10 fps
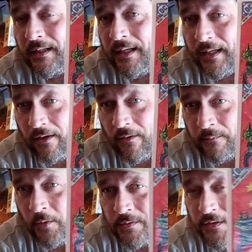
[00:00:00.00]
Had
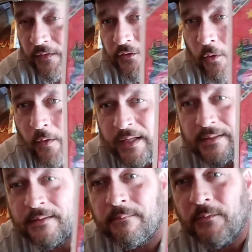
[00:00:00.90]
most of the toys,